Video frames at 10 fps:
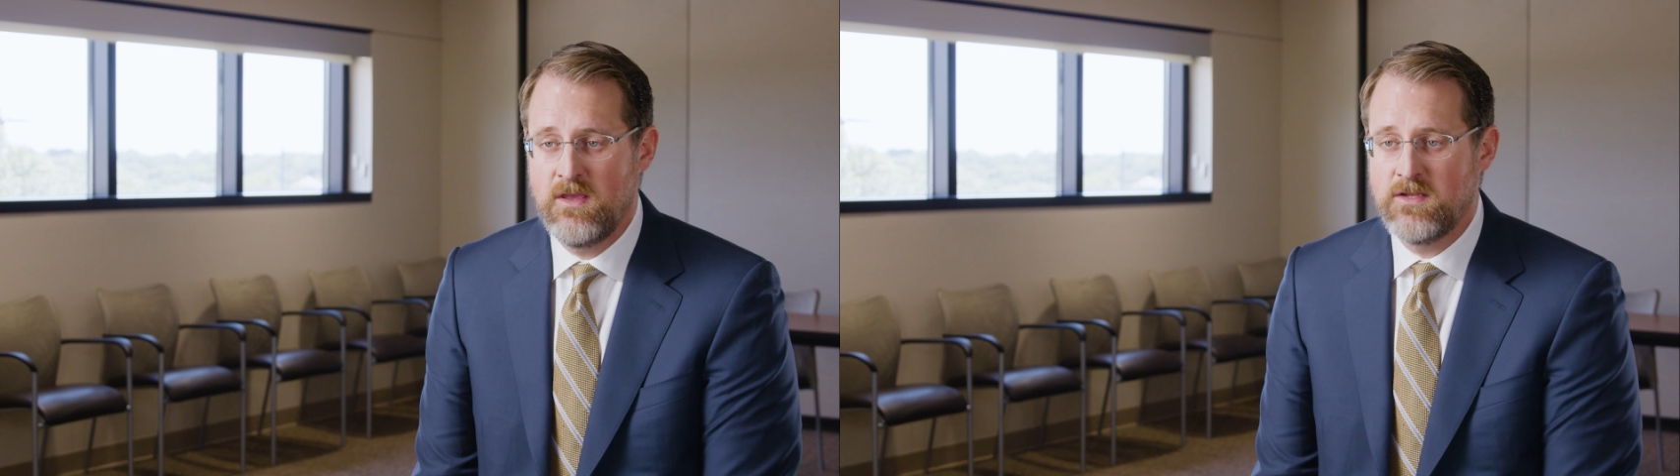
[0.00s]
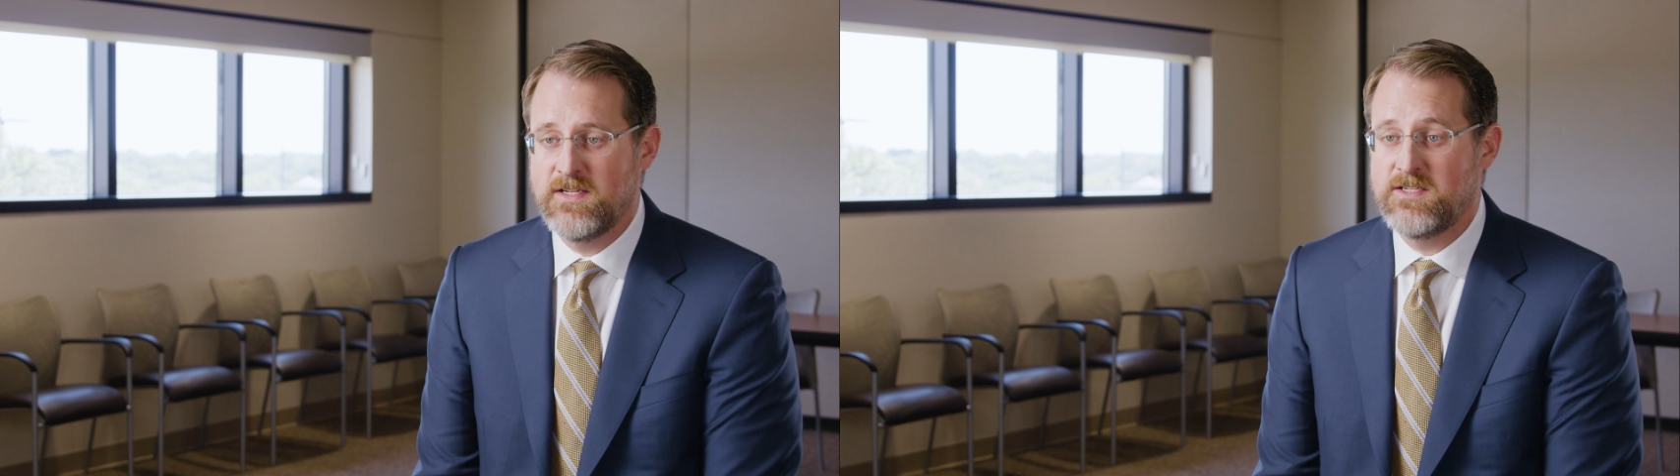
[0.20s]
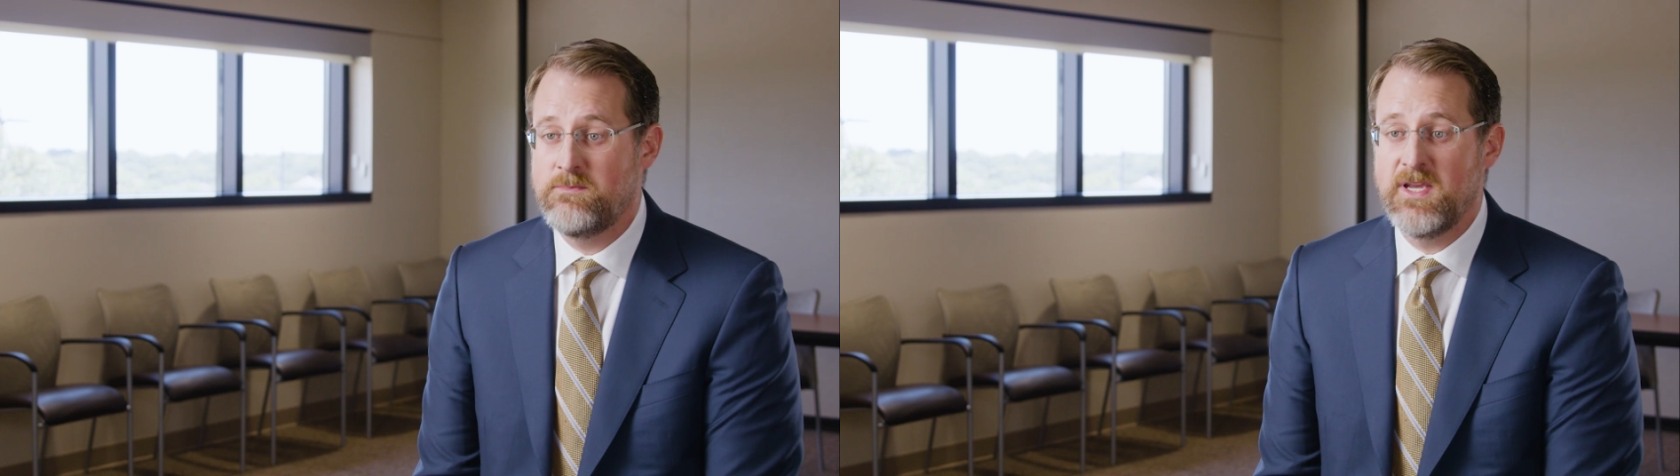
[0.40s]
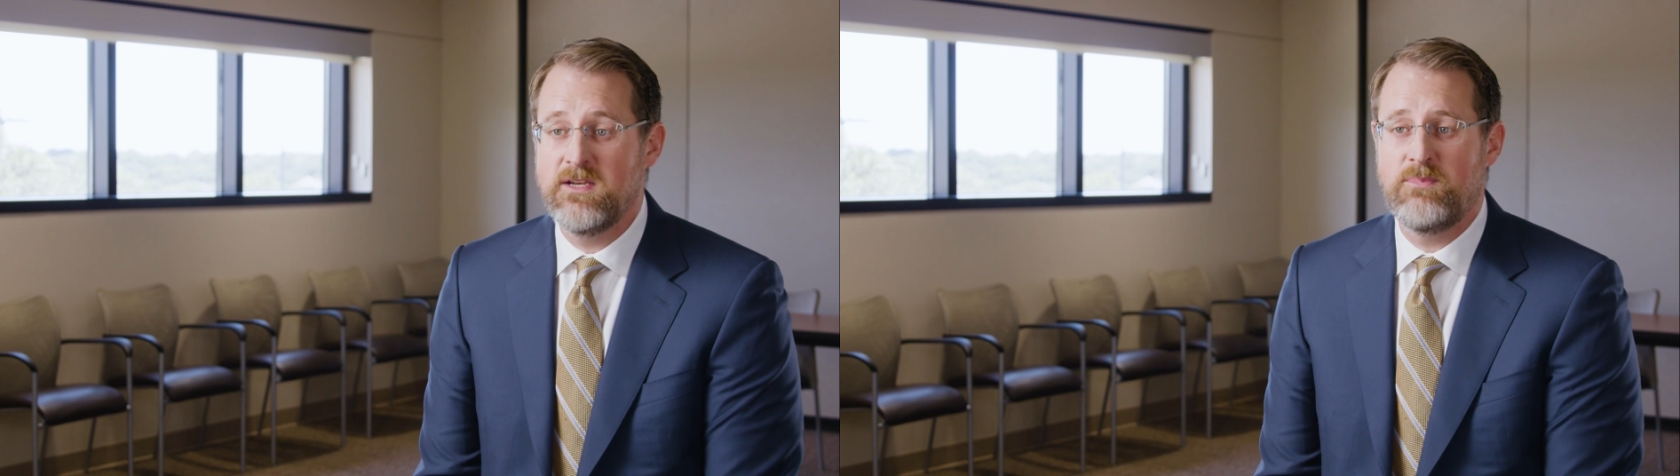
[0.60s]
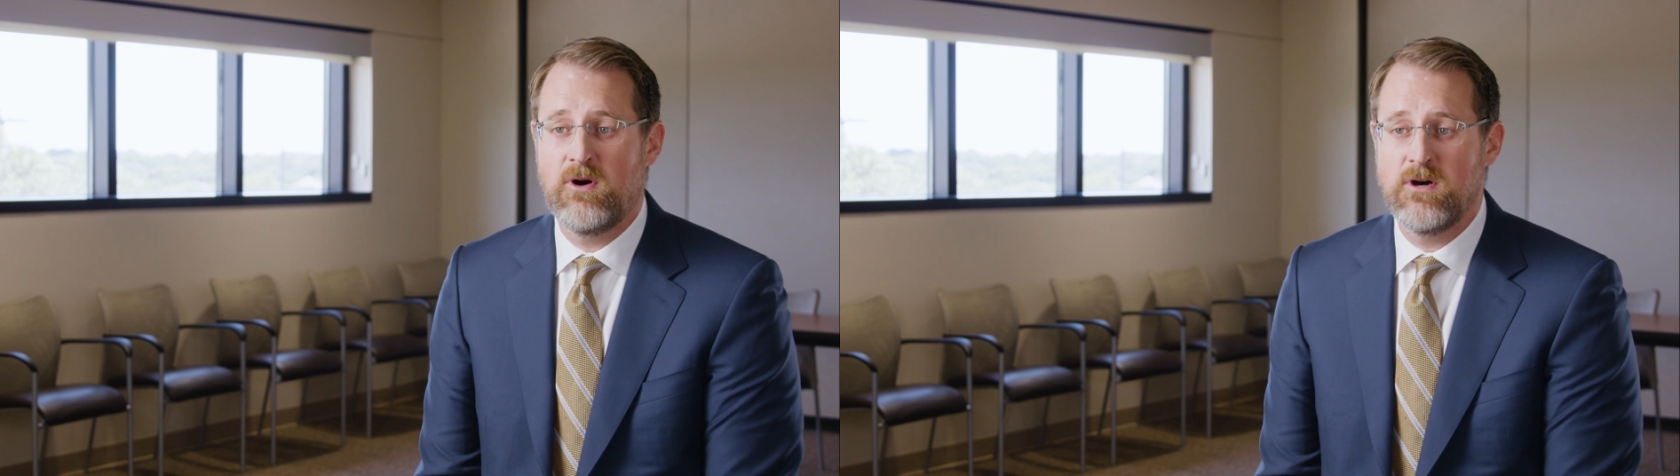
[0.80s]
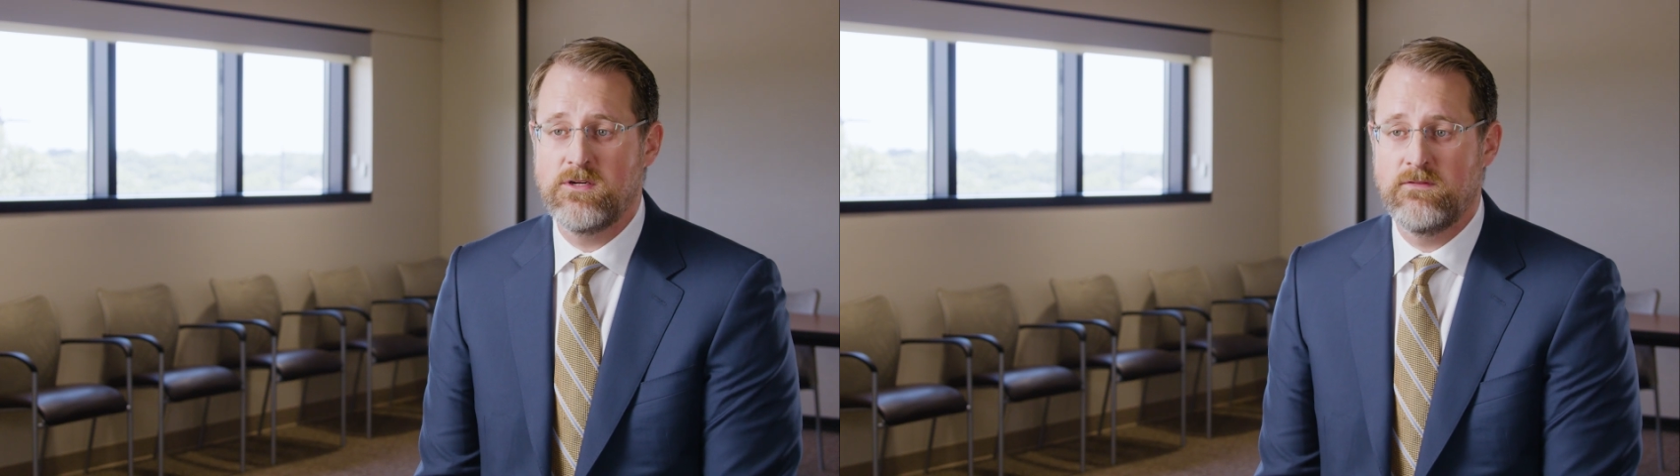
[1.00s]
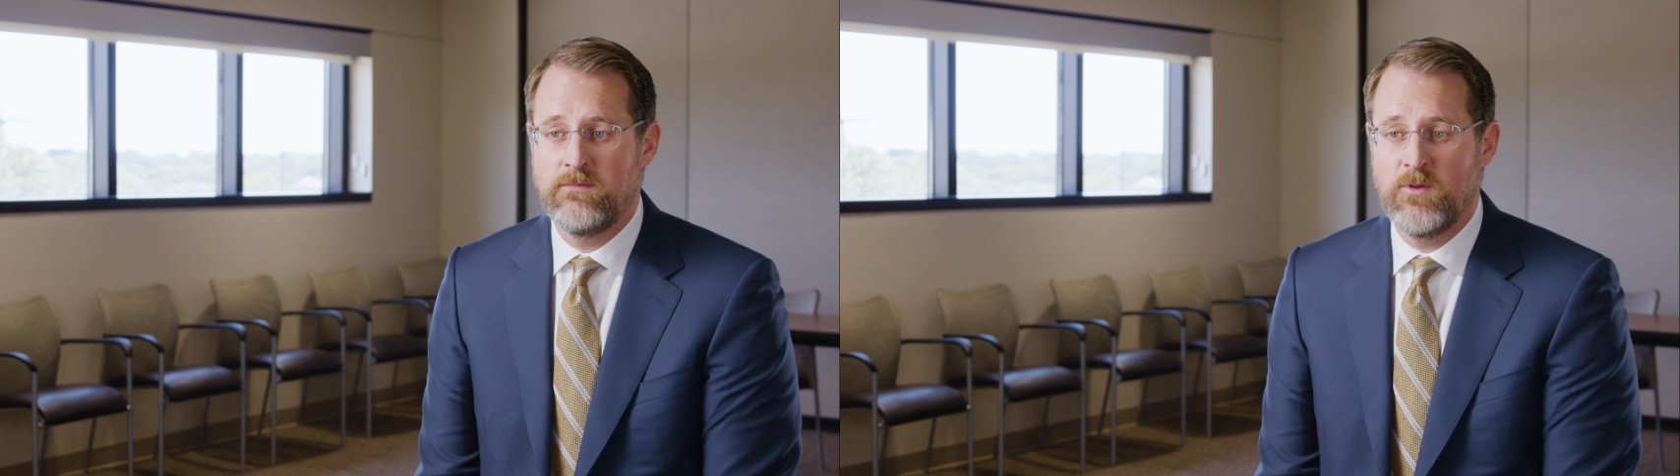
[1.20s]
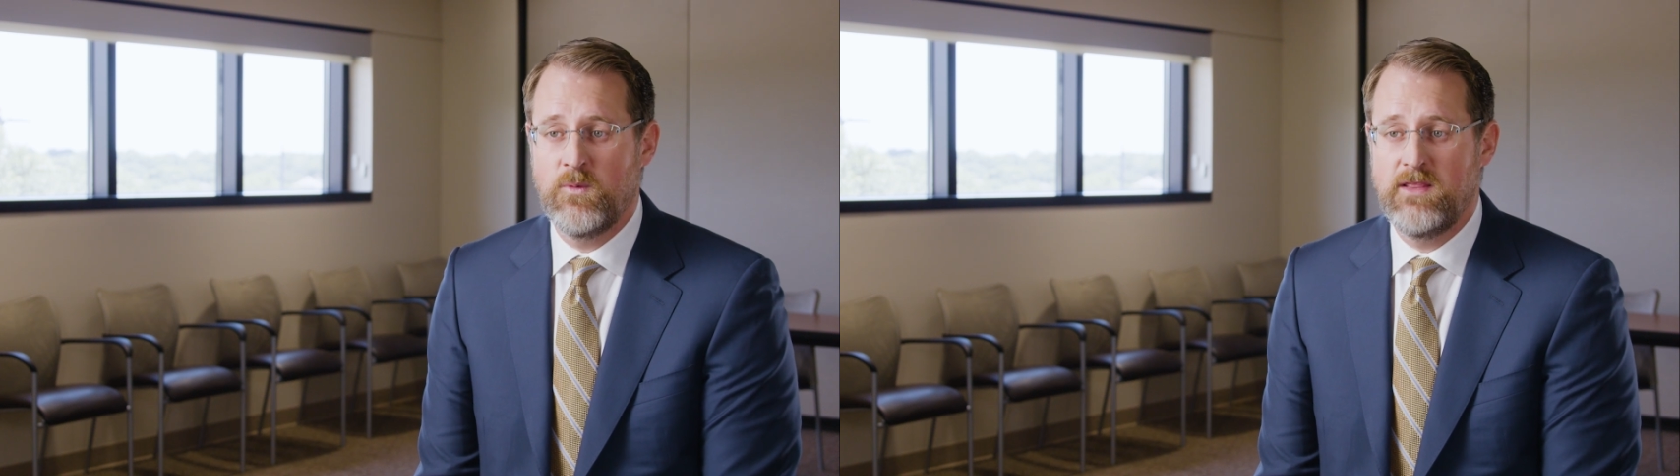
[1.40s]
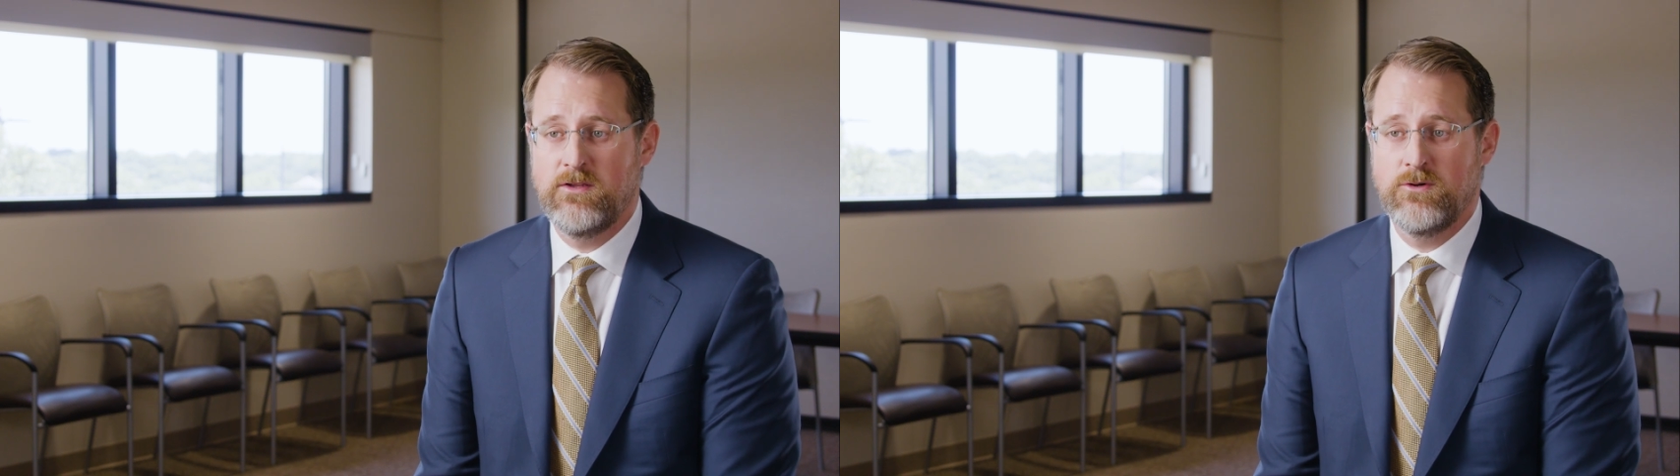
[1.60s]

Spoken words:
So that's a big departure from the way that